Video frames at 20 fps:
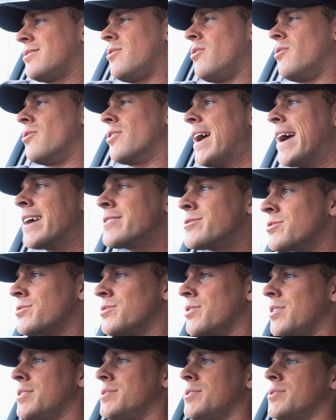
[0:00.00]
or
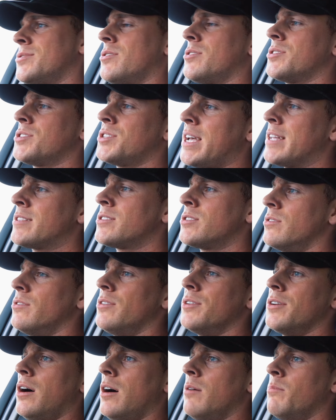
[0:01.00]
exercises or sets
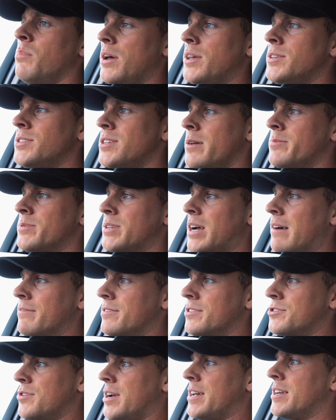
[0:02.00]
done on biceps
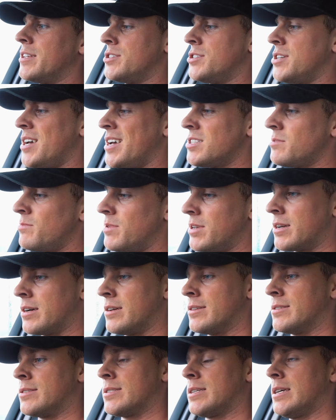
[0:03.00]
after training chest
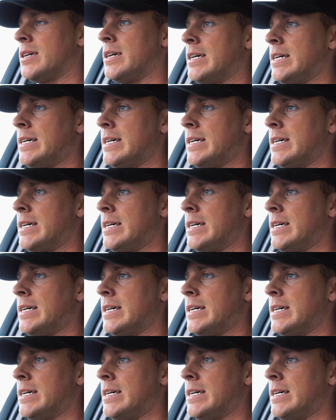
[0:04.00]
because